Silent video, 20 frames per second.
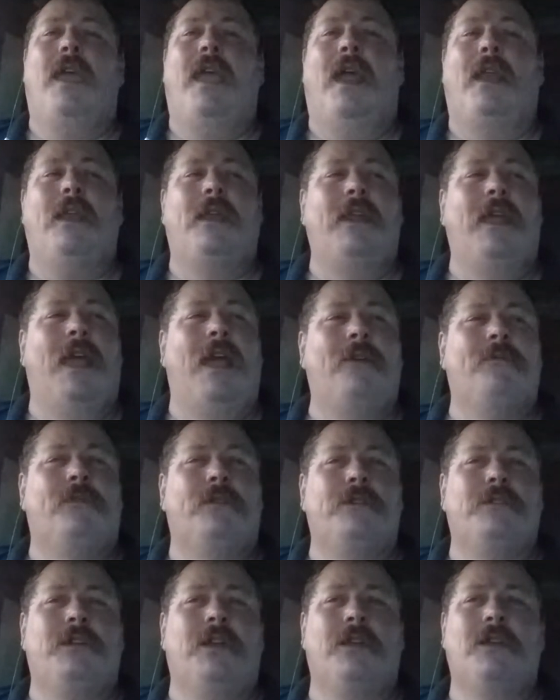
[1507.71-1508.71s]
And in the
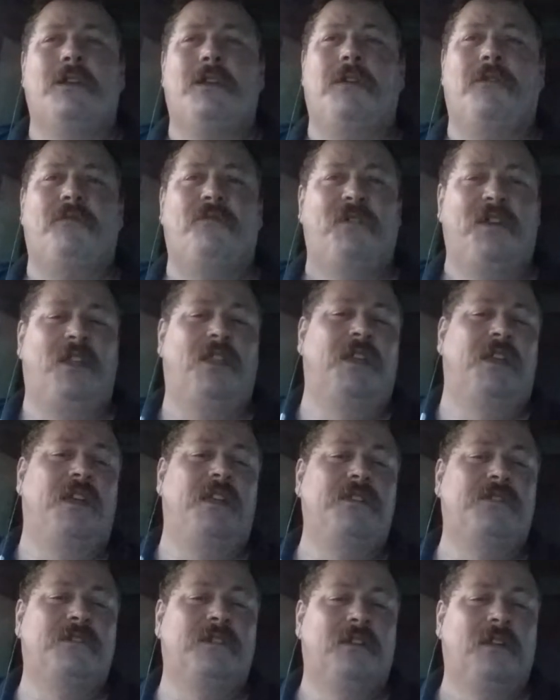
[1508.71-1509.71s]
average
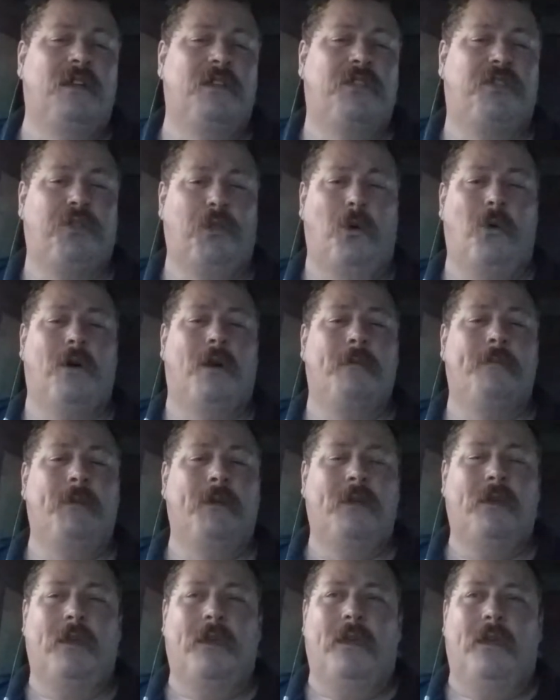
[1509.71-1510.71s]
village,
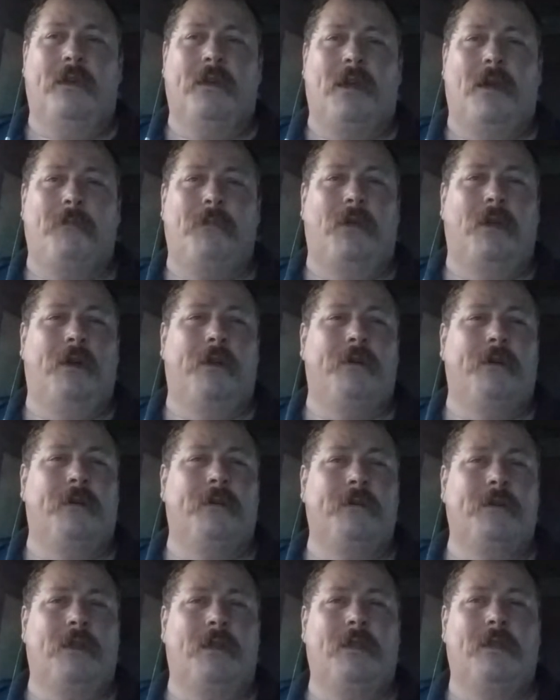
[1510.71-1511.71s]
a couple
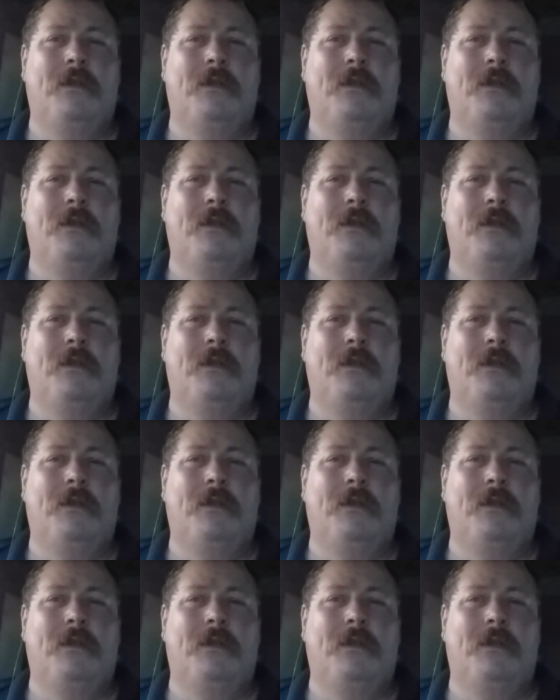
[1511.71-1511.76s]
hundred,